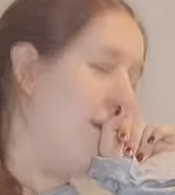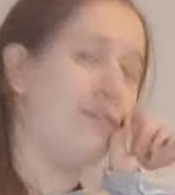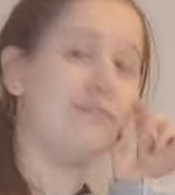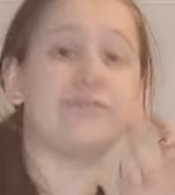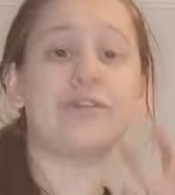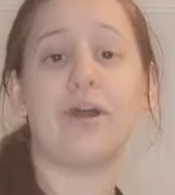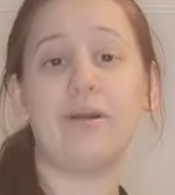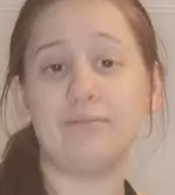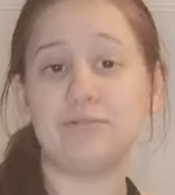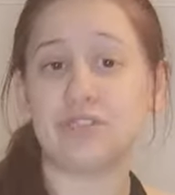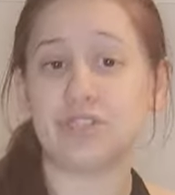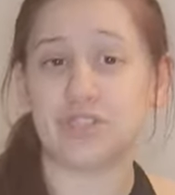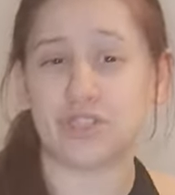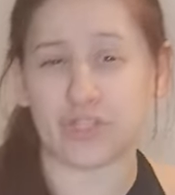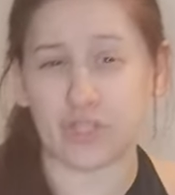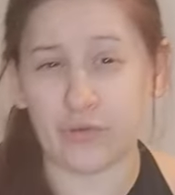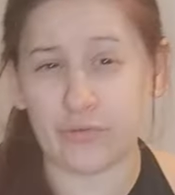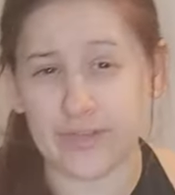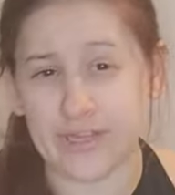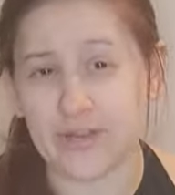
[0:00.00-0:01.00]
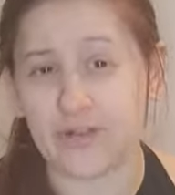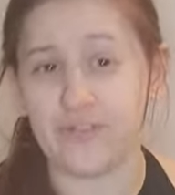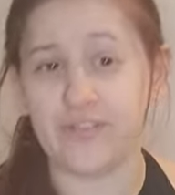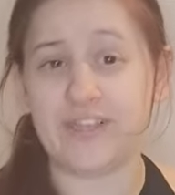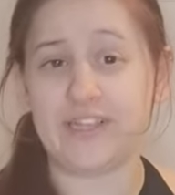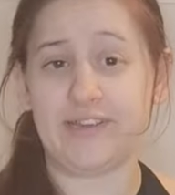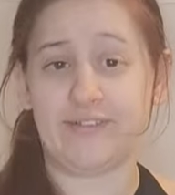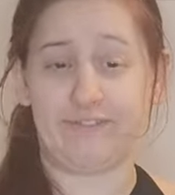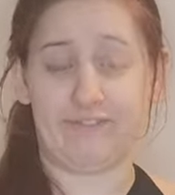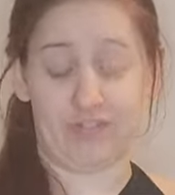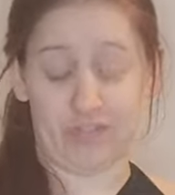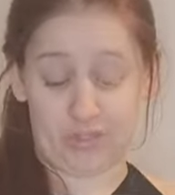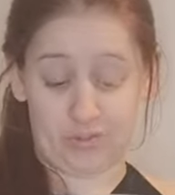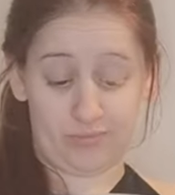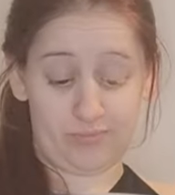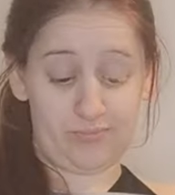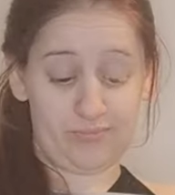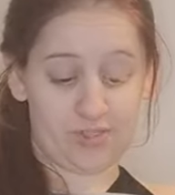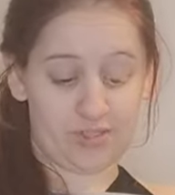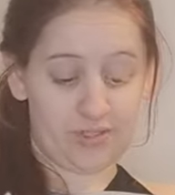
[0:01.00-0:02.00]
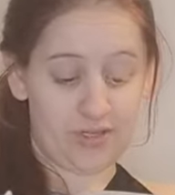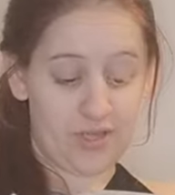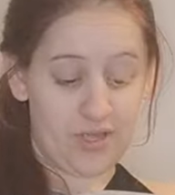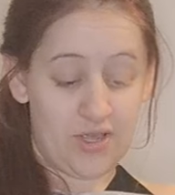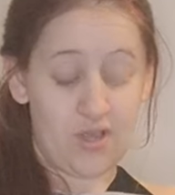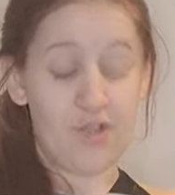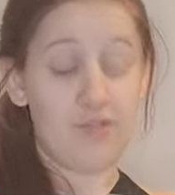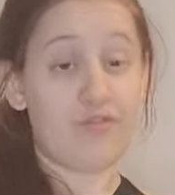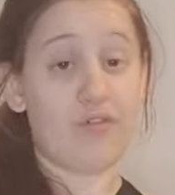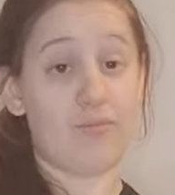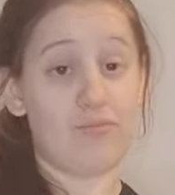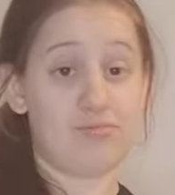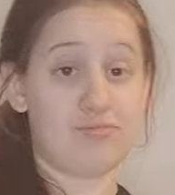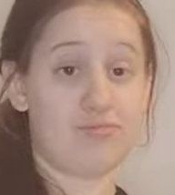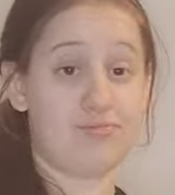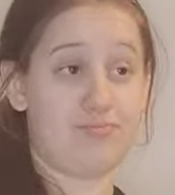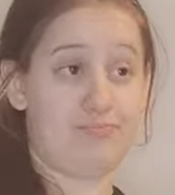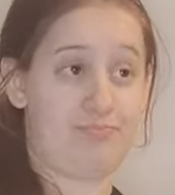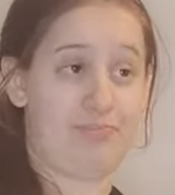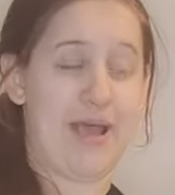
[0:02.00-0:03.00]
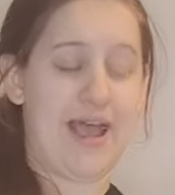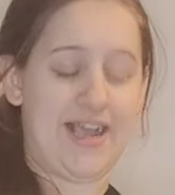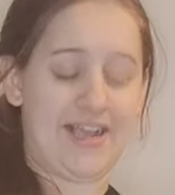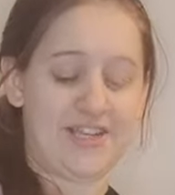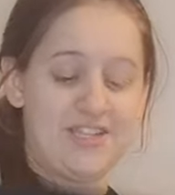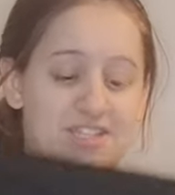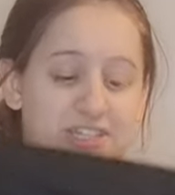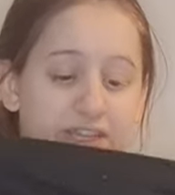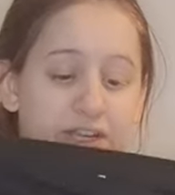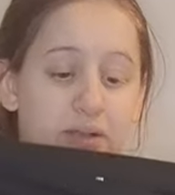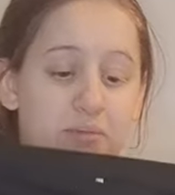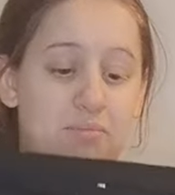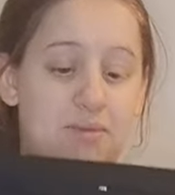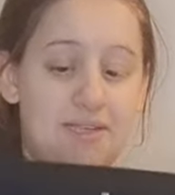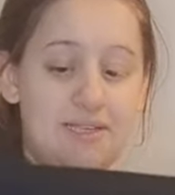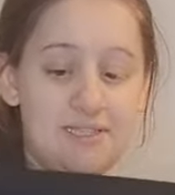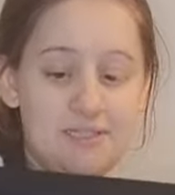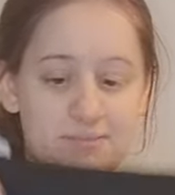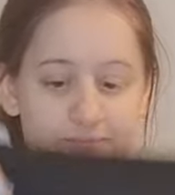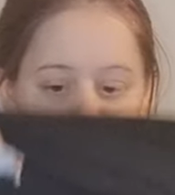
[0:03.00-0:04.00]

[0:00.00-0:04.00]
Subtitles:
So I'm just choking on the fumes from packaging companies.